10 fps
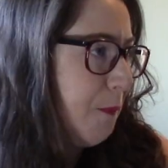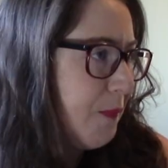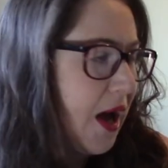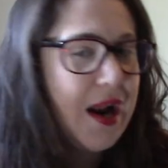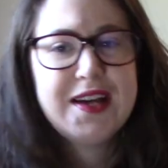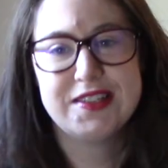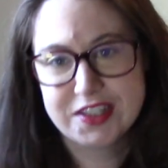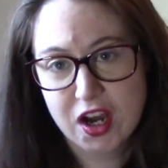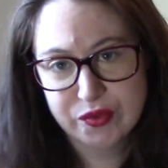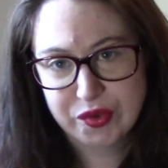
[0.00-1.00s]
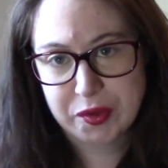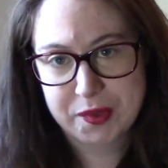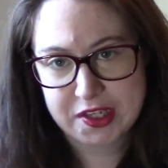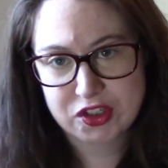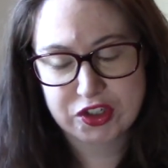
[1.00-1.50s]
But I did not film
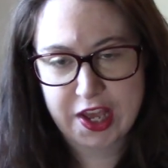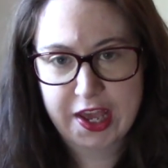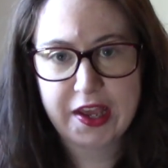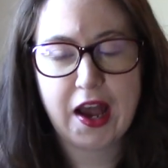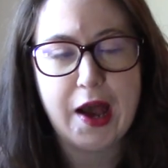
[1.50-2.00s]
yesterday.